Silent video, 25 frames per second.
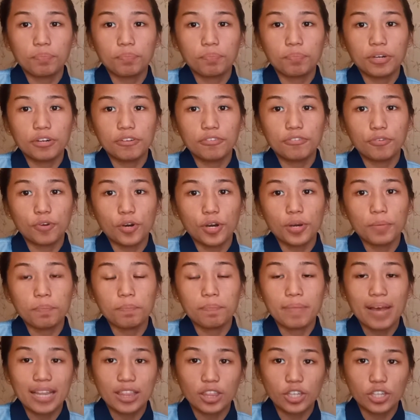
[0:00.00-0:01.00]
perform
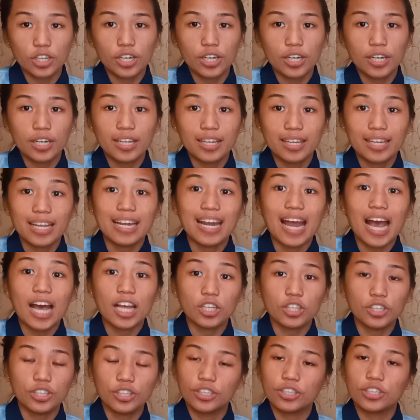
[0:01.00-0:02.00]
better than
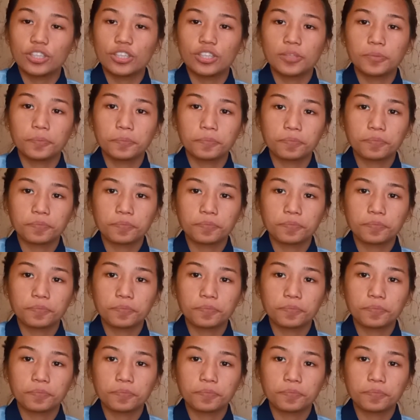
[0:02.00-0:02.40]
others.